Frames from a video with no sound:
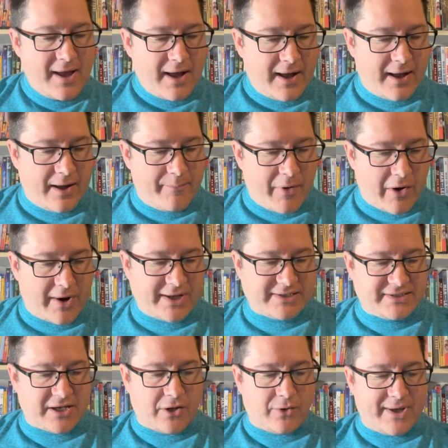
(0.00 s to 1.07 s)
Um, all right,
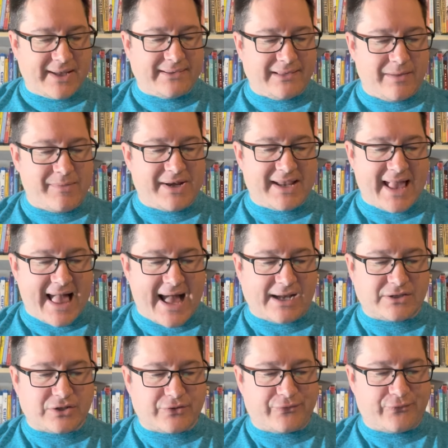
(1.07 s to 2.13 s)
so in limited
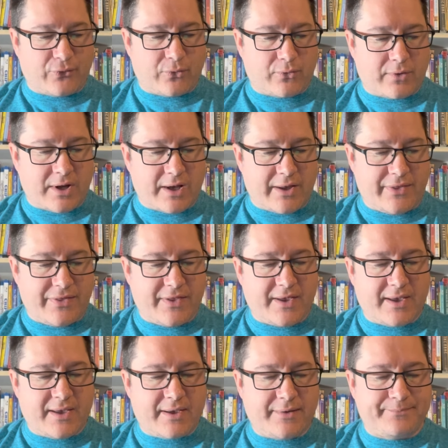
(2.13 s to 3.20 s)
actor for uh,
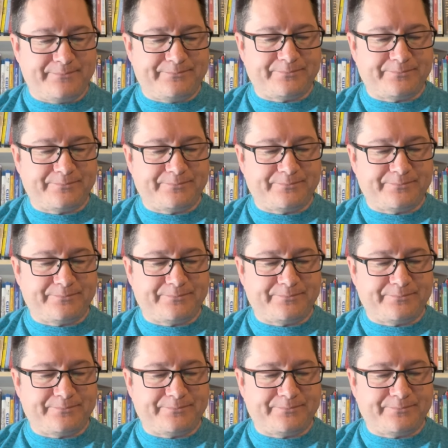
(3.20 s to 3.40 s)
the